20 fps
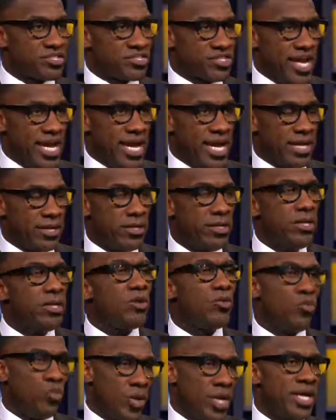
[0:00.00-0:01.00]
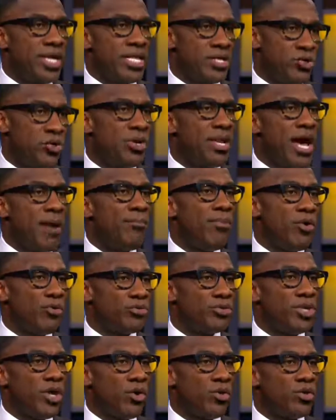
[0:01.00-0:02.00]
to stand. You and I
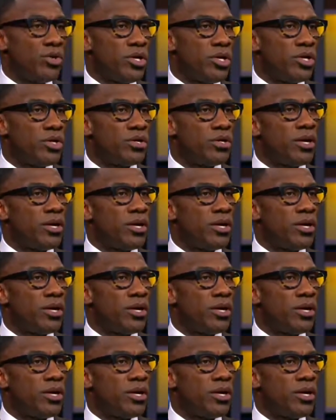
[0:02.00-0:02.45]
both know.